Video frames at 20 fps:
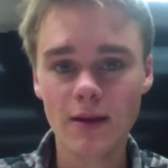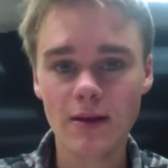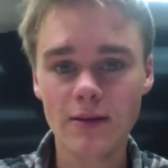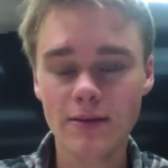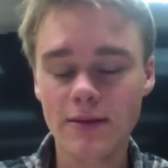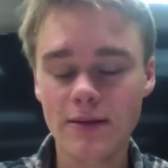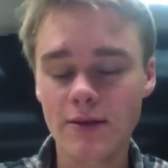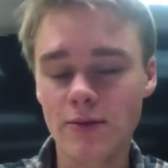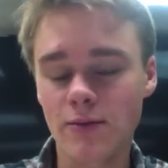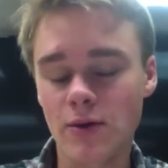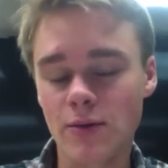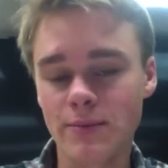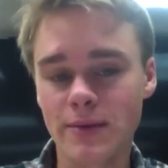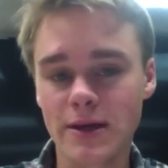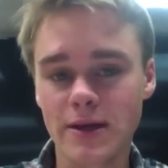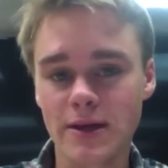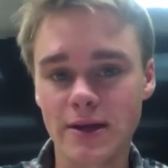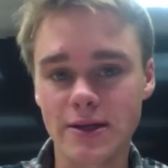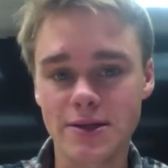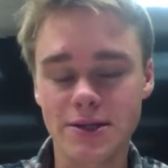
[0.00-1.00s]
there won't be
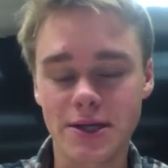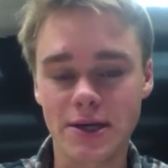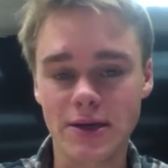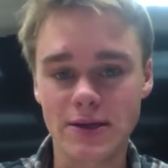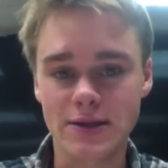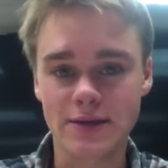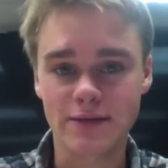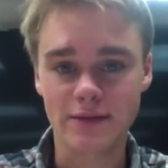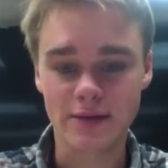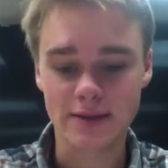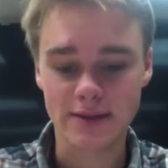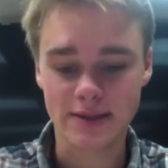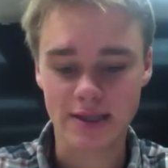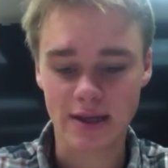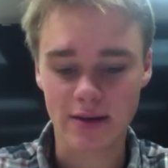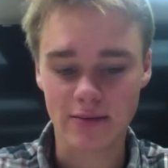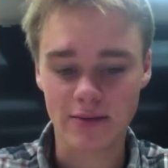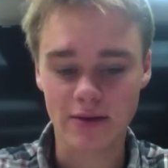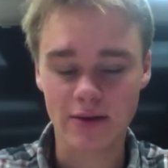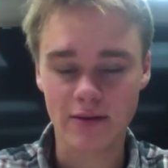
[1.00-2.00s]
any chance for this to
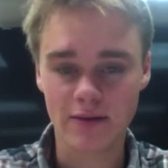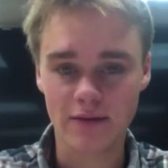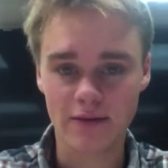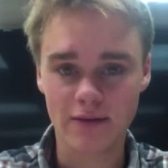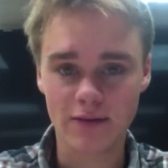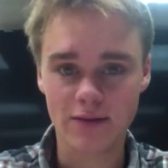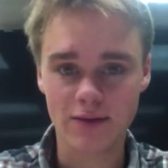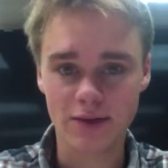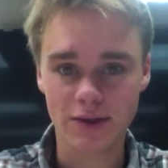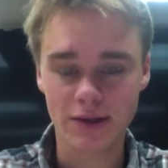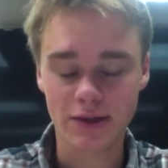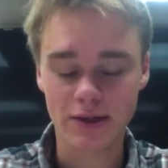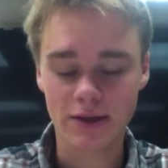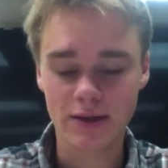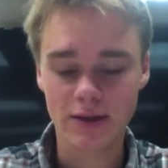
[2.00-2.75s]
happen in the future.